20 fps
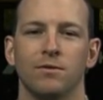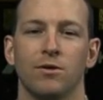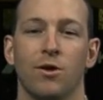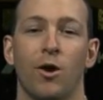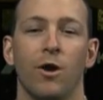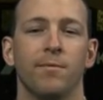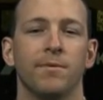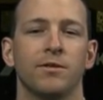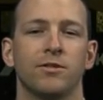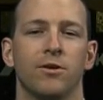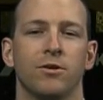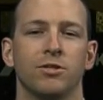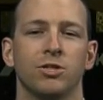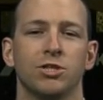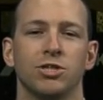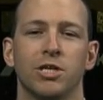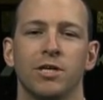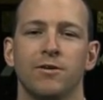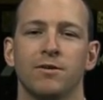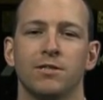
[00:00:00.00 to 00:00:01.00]
Army Sergeant
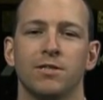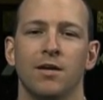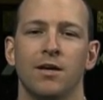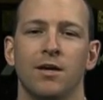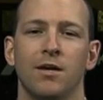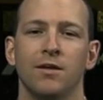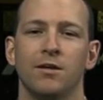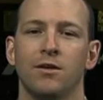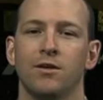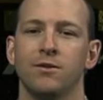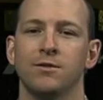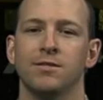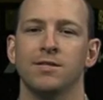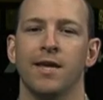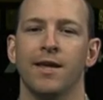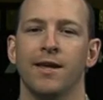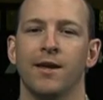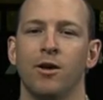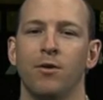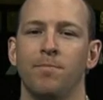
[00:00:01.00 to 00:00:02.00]
Jared Don learns
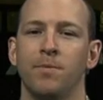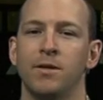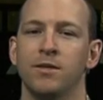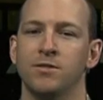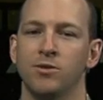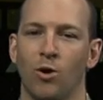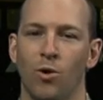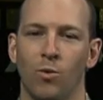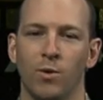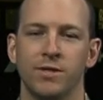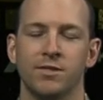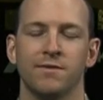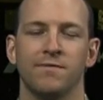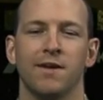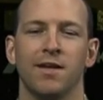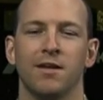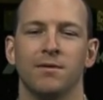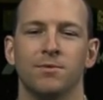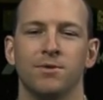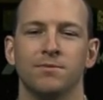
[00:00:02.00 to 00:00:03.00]
that help is always
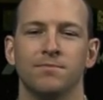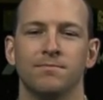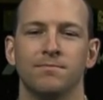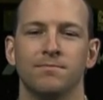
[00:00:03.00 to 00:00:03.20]
available.